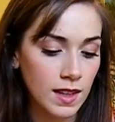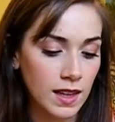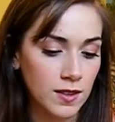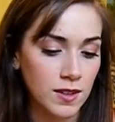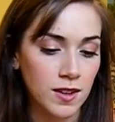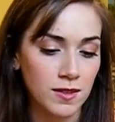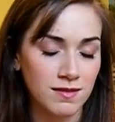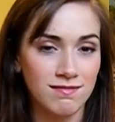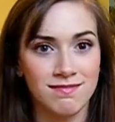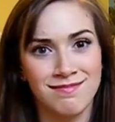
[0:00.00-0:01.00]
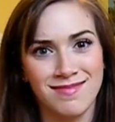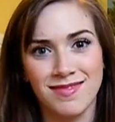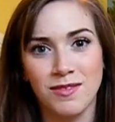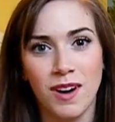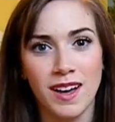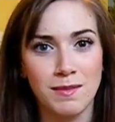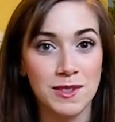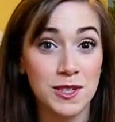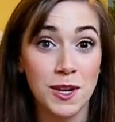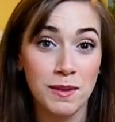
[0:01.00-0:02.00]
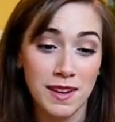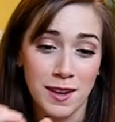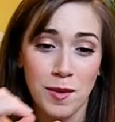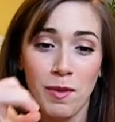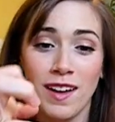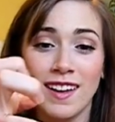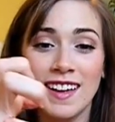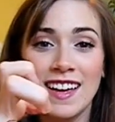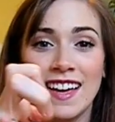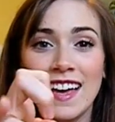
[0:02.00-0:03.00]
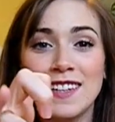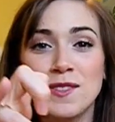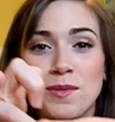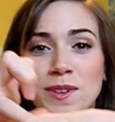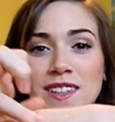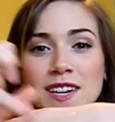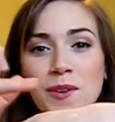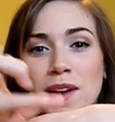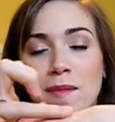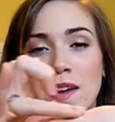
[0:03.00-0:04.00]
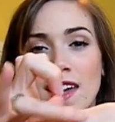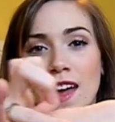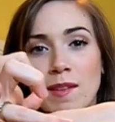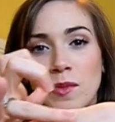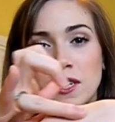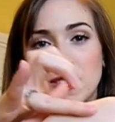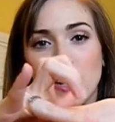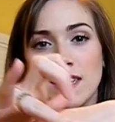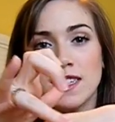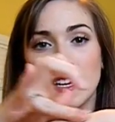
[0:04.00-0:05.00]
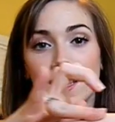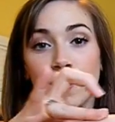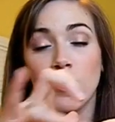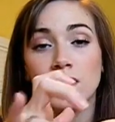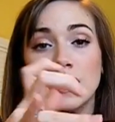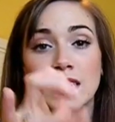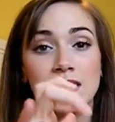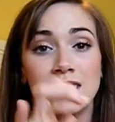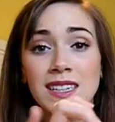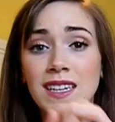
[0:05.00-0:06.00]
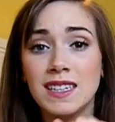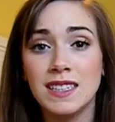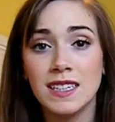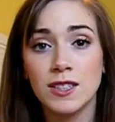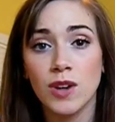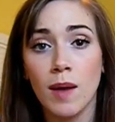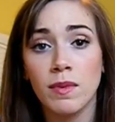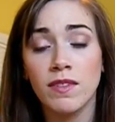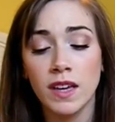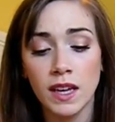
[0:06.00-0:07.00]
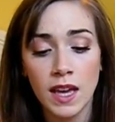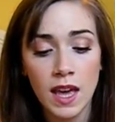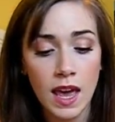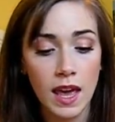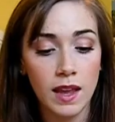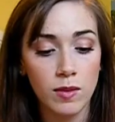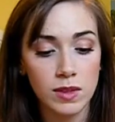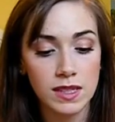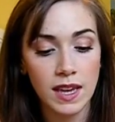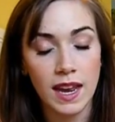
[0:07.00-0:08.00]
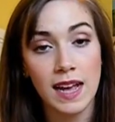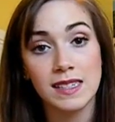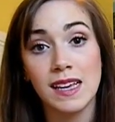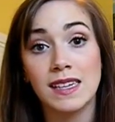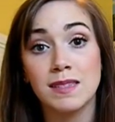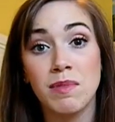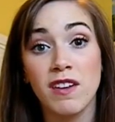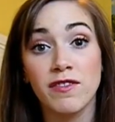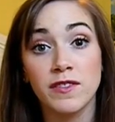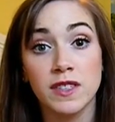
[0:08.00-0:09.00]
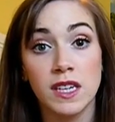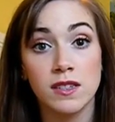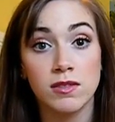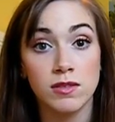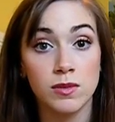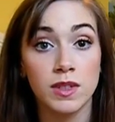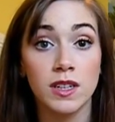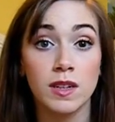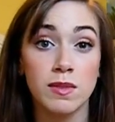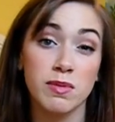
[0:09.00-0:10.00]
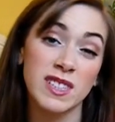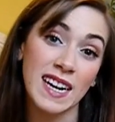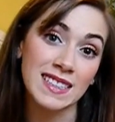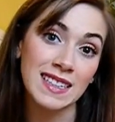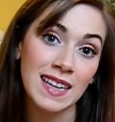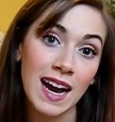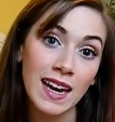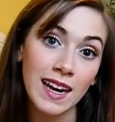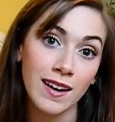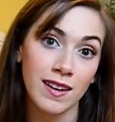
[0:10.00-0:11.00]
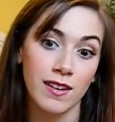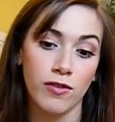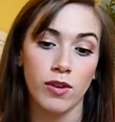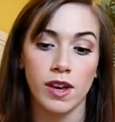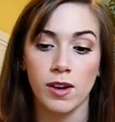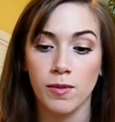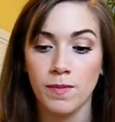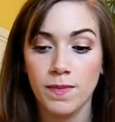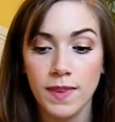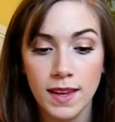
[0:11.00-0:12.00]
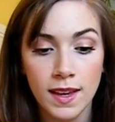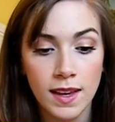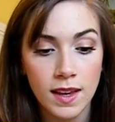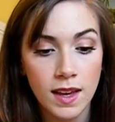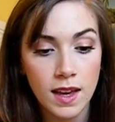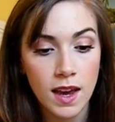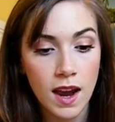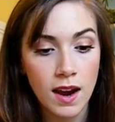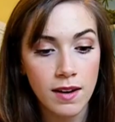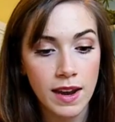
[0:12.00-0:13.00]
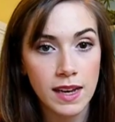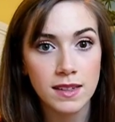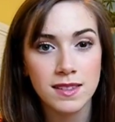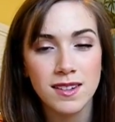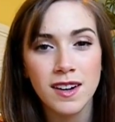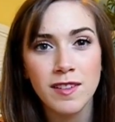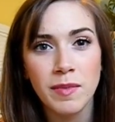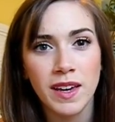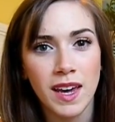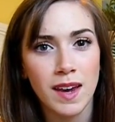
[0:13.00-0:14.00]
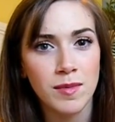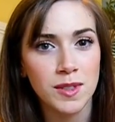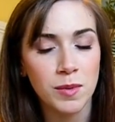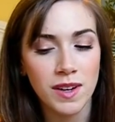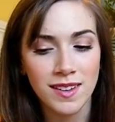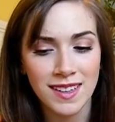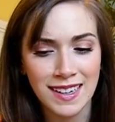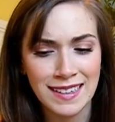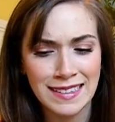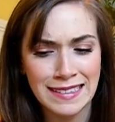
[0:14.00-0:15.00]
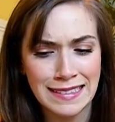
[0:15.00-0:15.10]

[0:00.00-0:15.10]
I don't know why I'm showing you, but it's really creamy and moisturizing. You only need a teeny drop of it, and once again has the SPF 15, so it's really going to be protecting the eye area for you. Alright, sorry if my camera's wiggling.